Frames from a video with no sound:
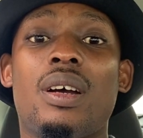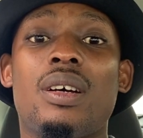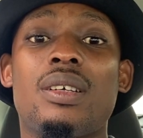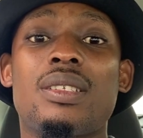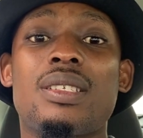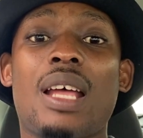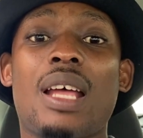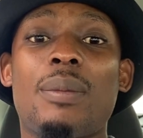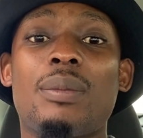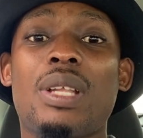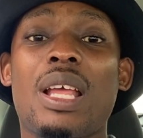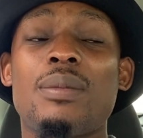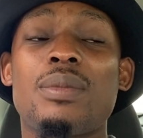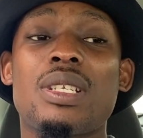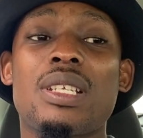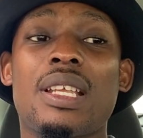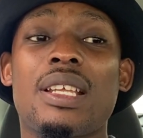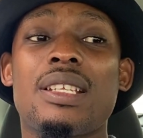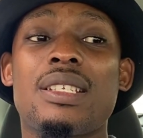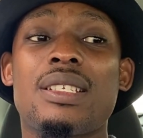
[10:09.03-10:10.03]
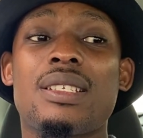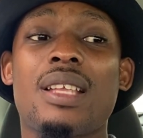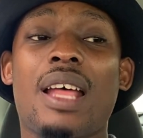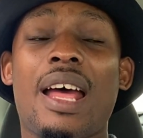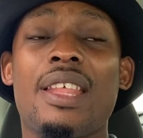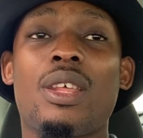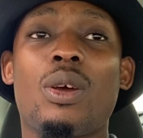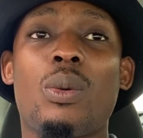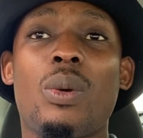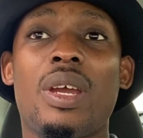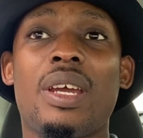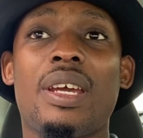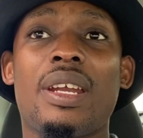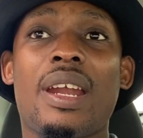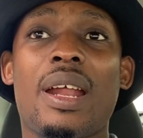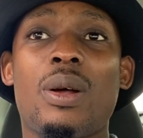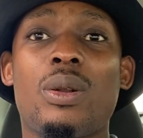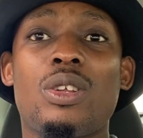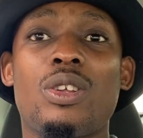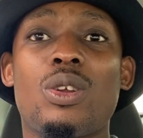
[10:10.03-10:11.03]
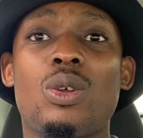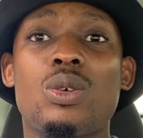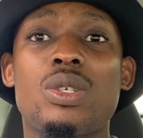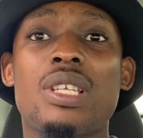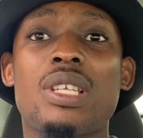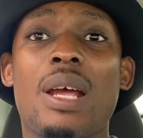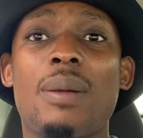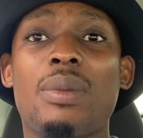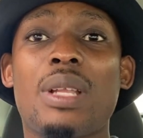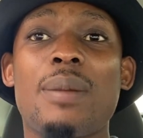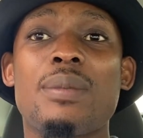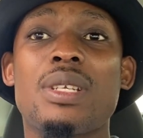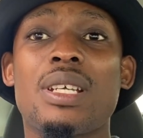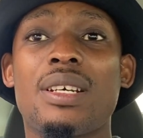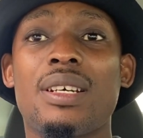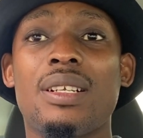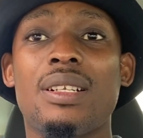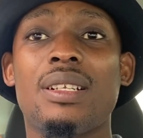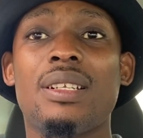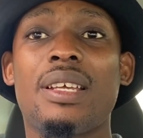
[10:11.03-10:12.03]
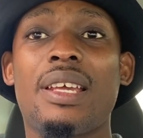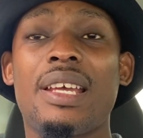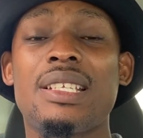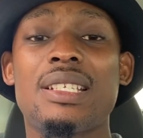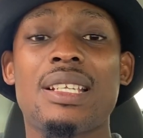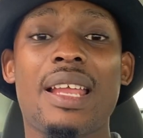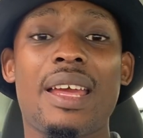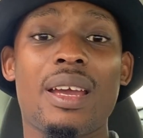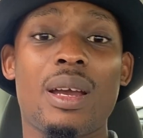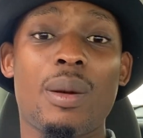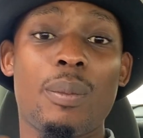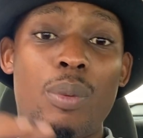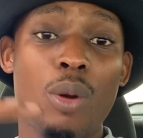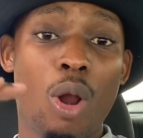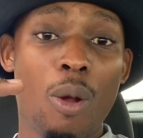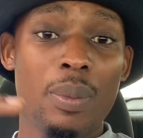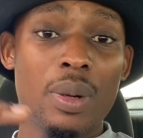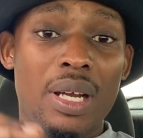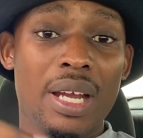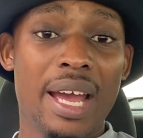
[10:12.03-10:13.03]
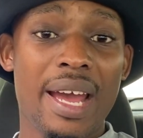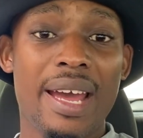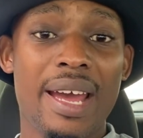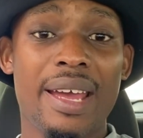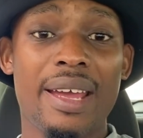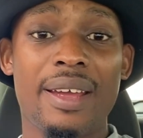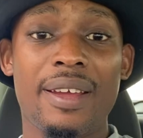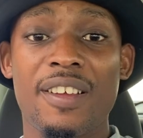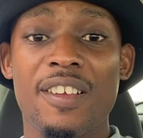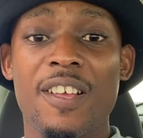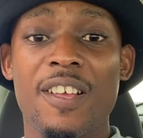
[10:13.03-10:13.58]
sometimes it's the other way around you know sometimes a girl gets like a proper guy